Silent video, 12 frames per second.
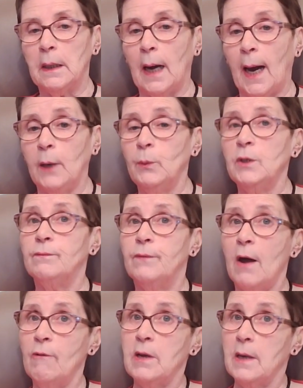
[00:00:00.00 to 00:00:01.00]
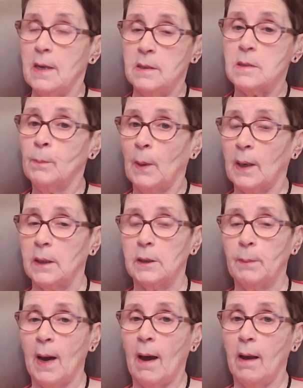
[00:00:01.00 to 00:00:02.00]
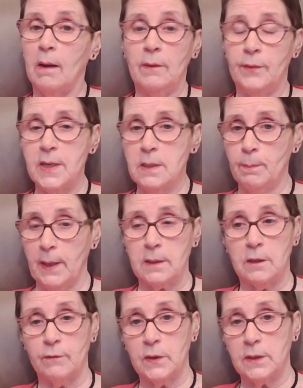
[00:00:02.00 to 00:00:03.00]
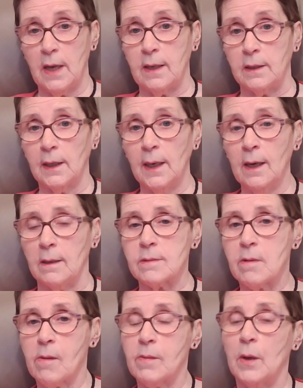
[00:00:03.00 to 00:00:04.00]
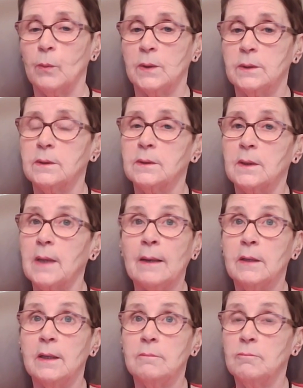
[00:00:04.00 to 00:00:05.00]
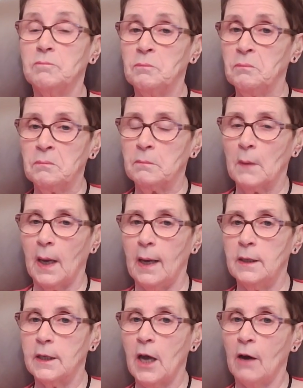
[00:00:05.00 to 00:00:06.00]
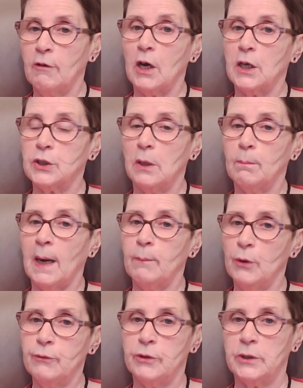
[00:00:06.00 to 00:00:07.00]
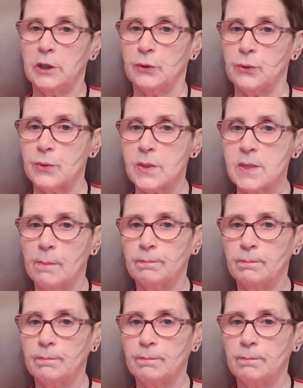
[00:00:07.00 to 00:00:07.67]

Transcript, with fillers: I was very inspired by this piece of stained glass that was standing in the garage at my brother-in-law's.